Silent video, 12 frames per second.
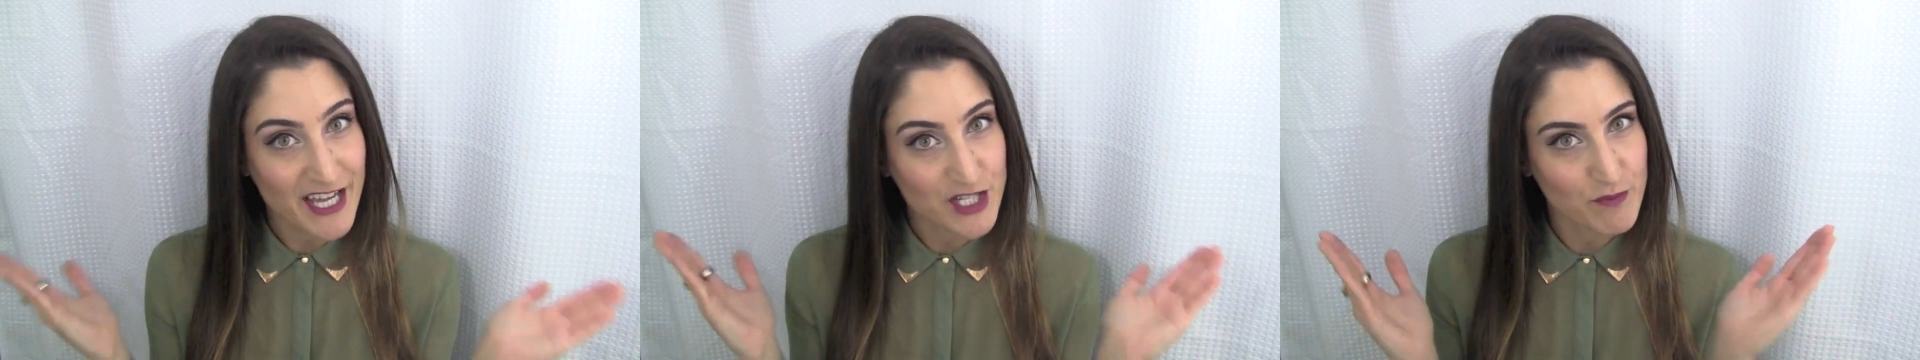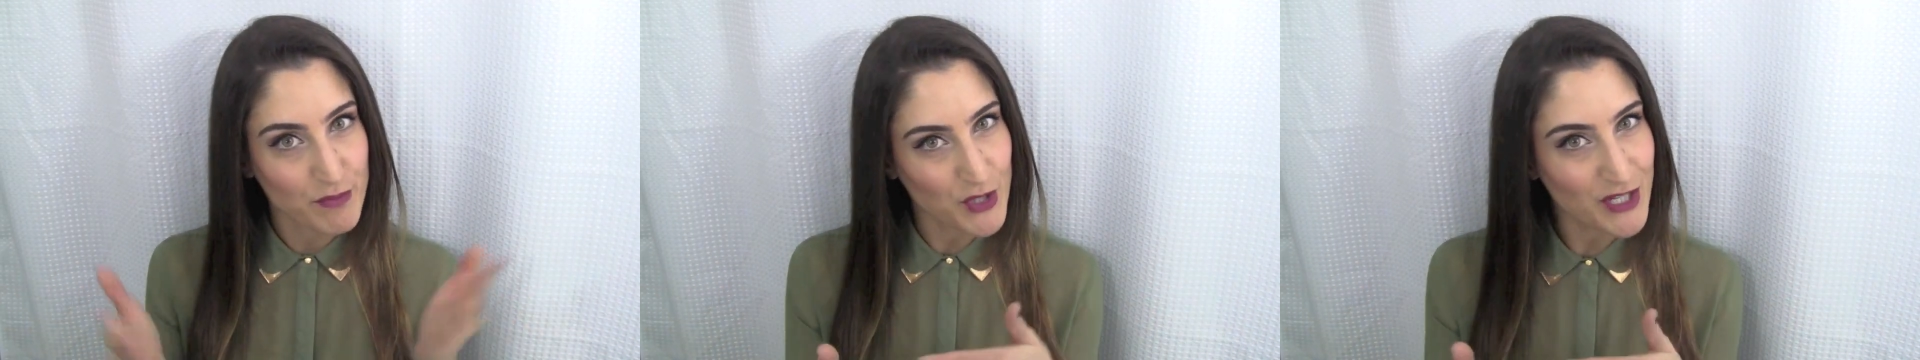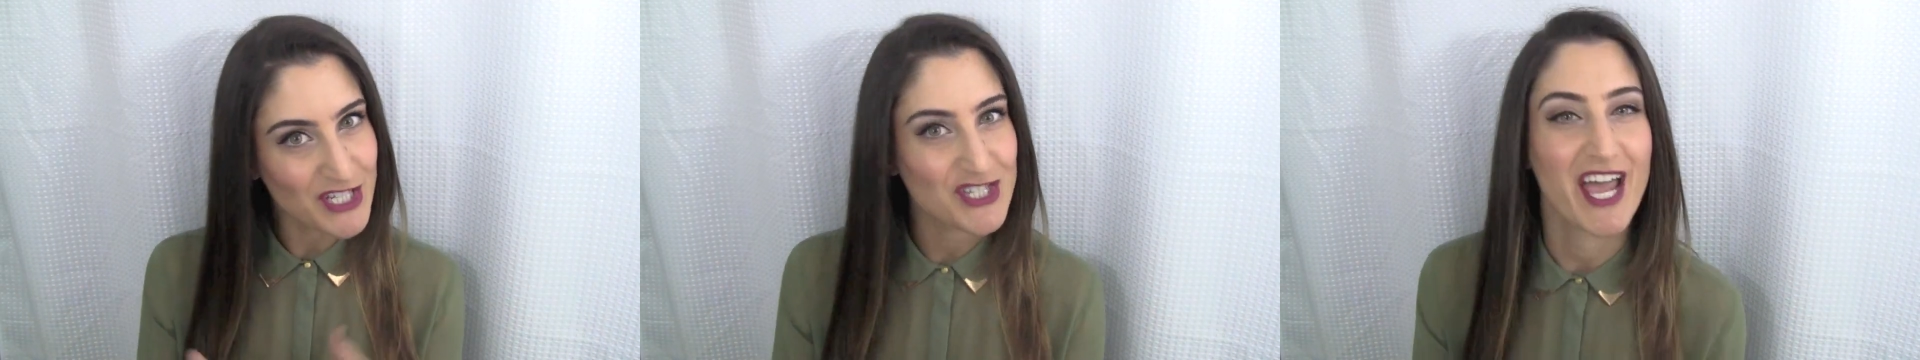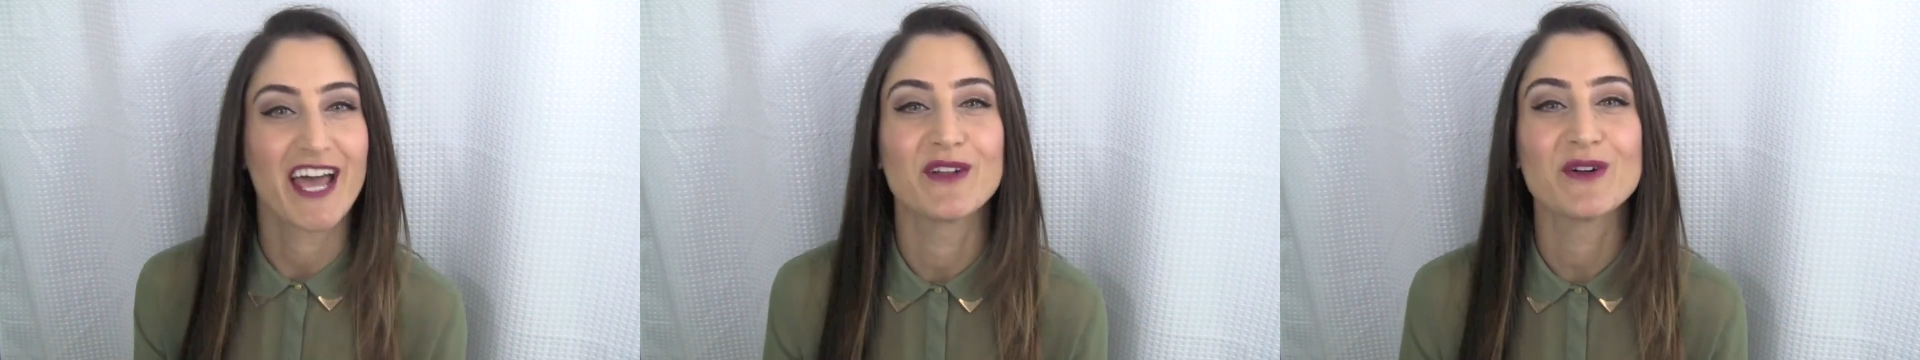/ beauty
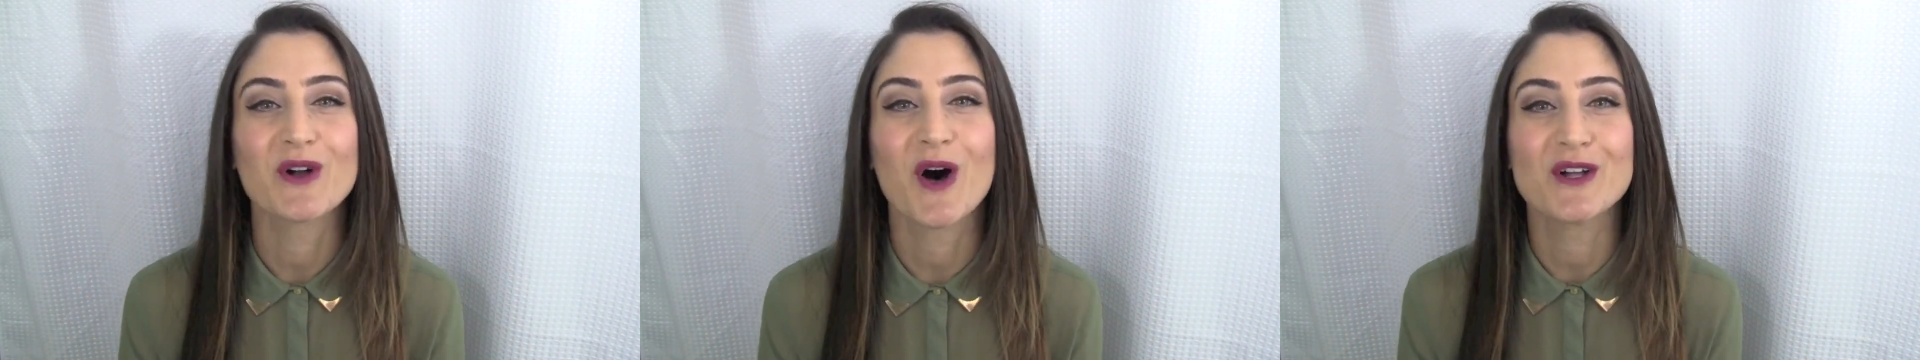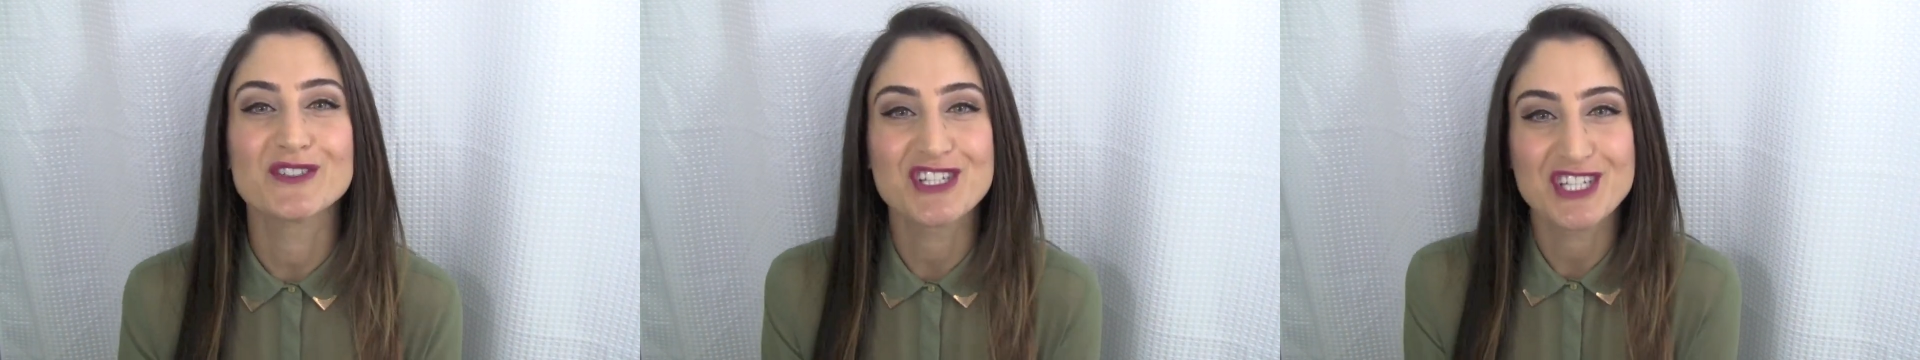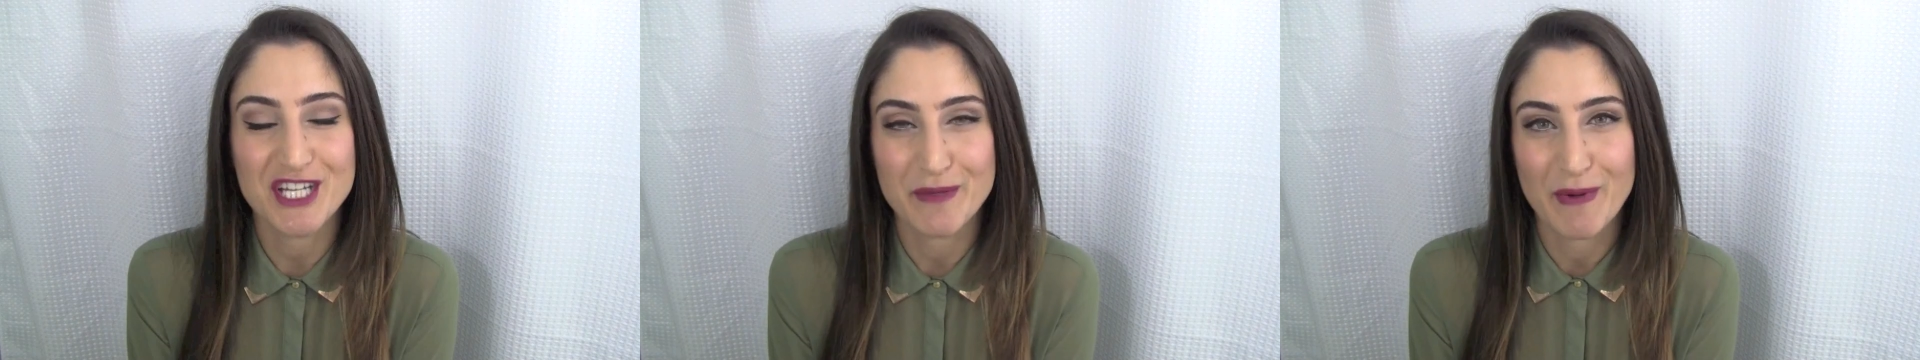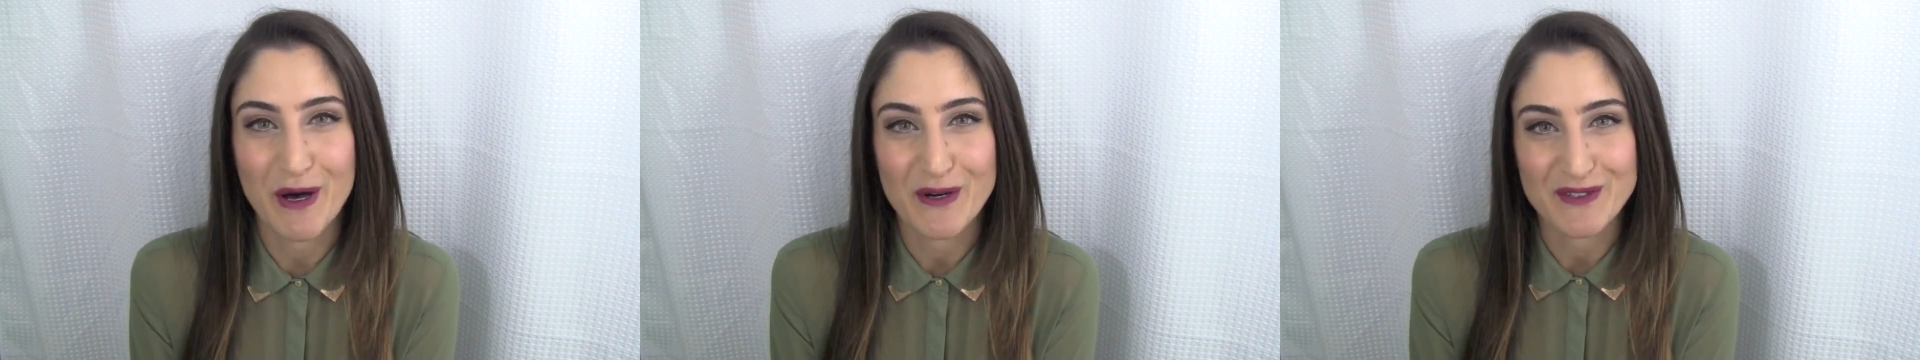channel called
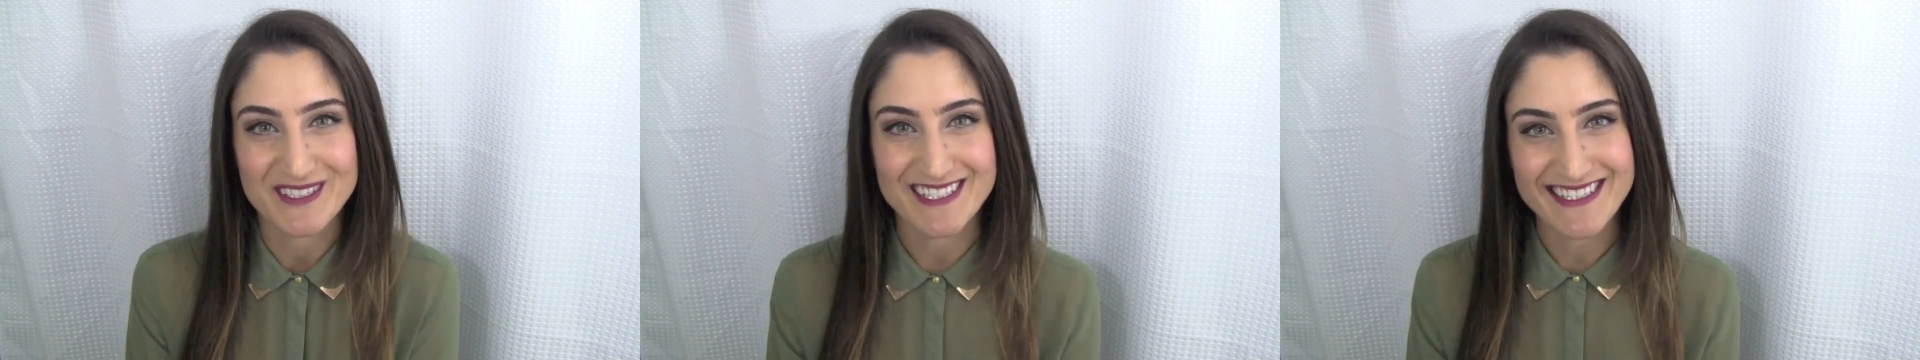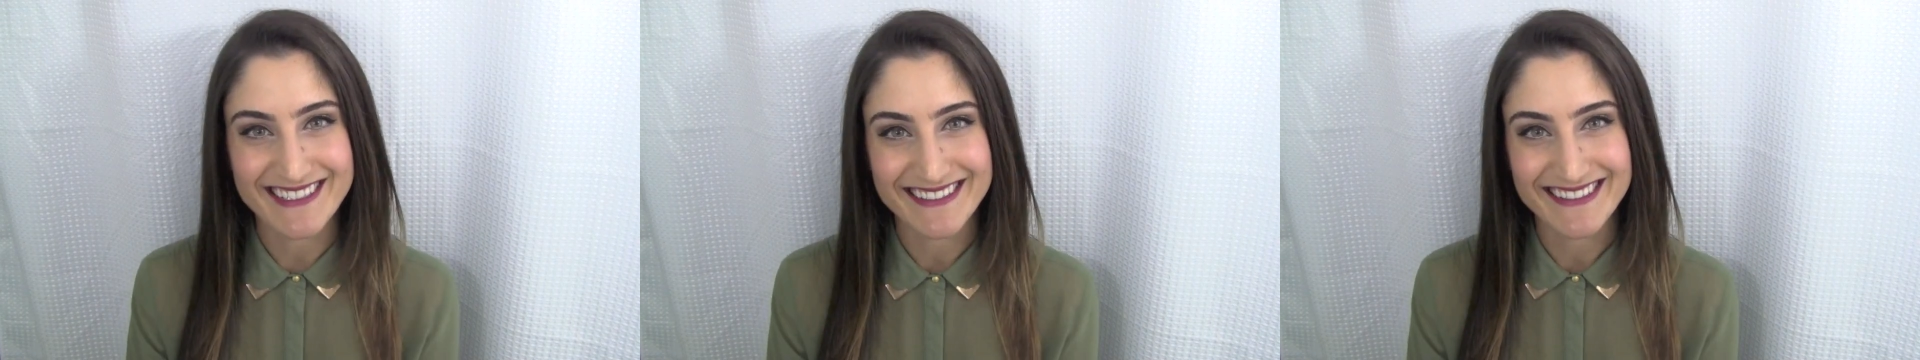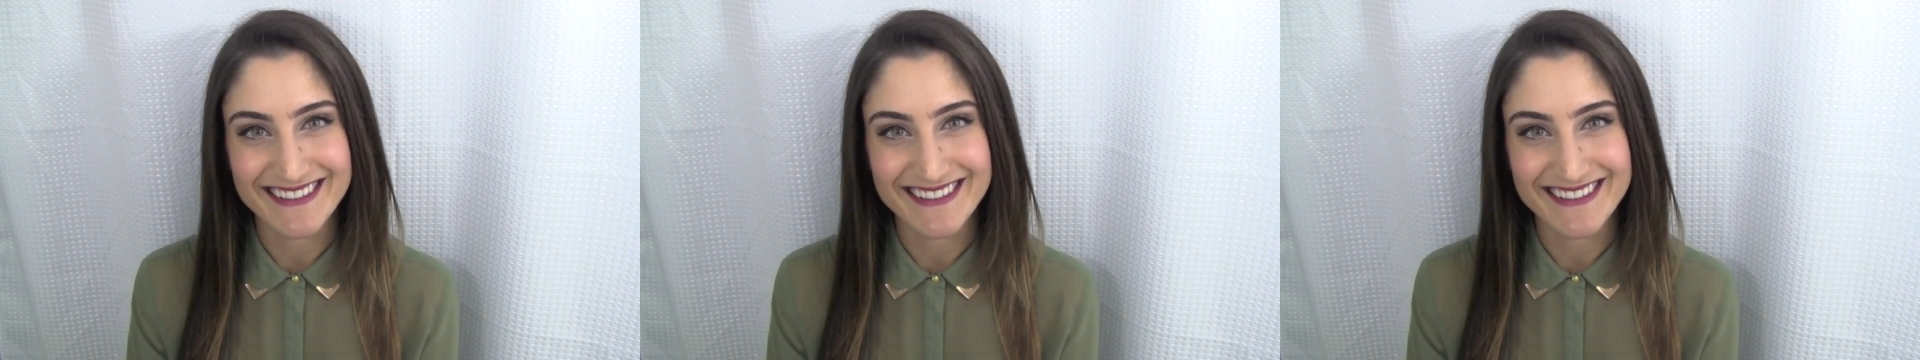Chic Bones.